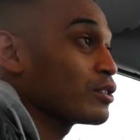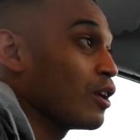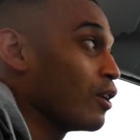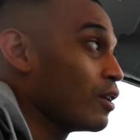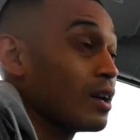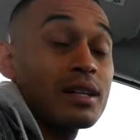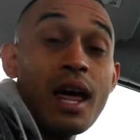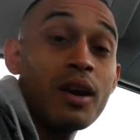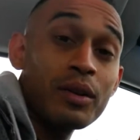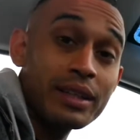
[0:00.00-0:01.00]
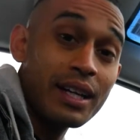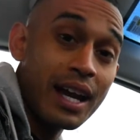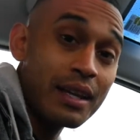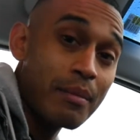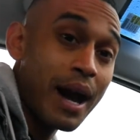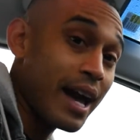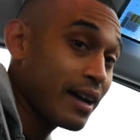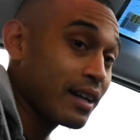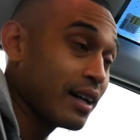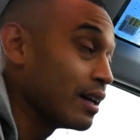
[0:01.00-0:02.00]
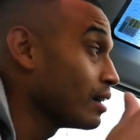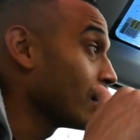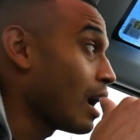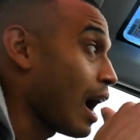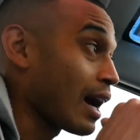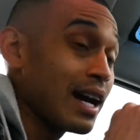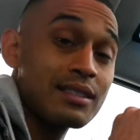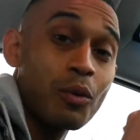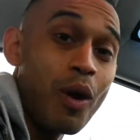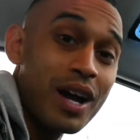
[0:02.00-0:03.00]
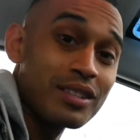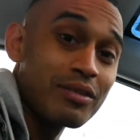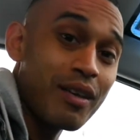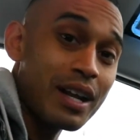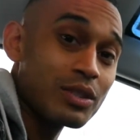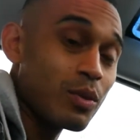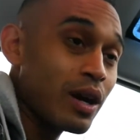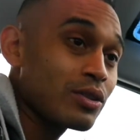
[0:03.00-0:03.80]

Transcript: So not only did I get my haircut, I got to watch the fight as well.